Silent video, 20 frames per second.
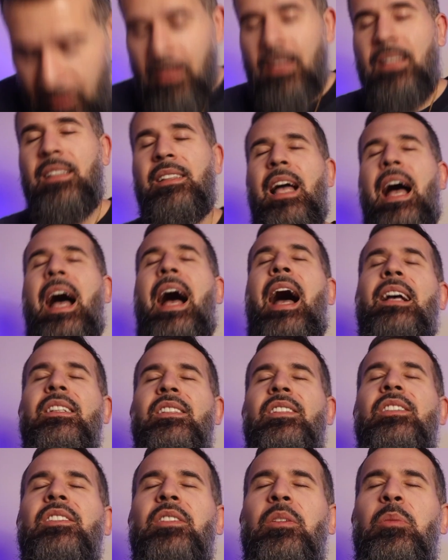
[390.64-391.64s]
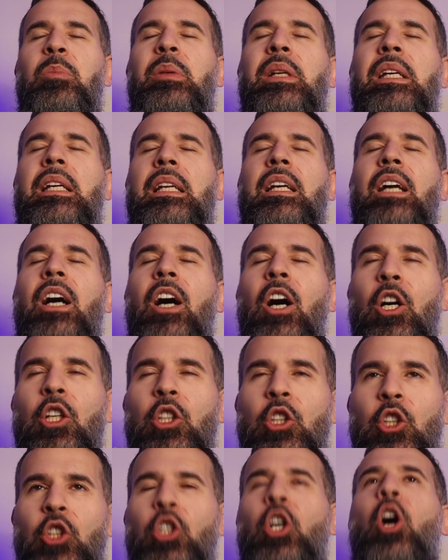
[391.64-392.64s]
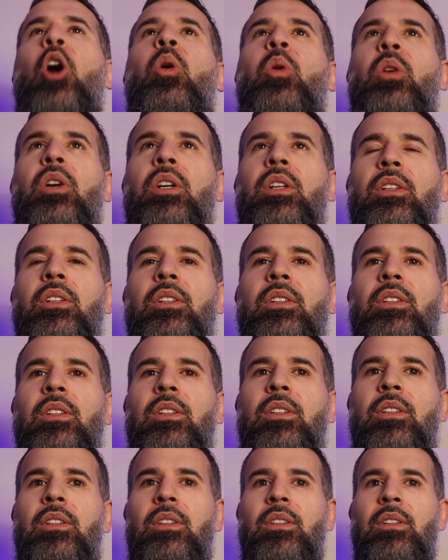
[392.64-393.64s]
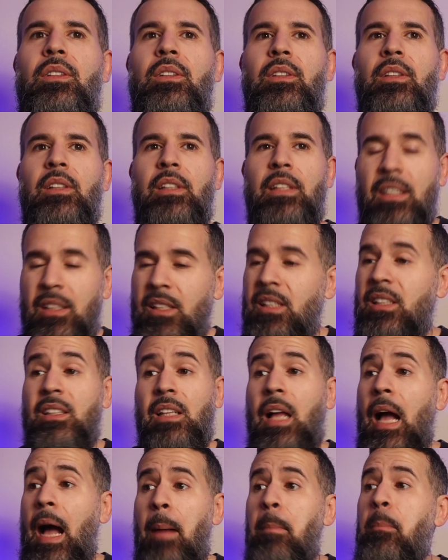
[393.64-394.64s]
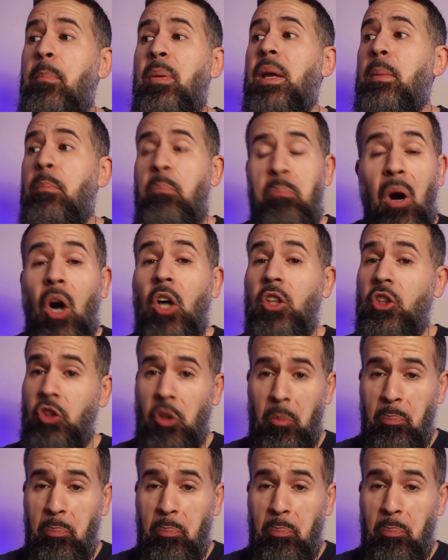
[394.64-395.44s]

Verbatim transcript: This has to be a joke. This is, I'm being punked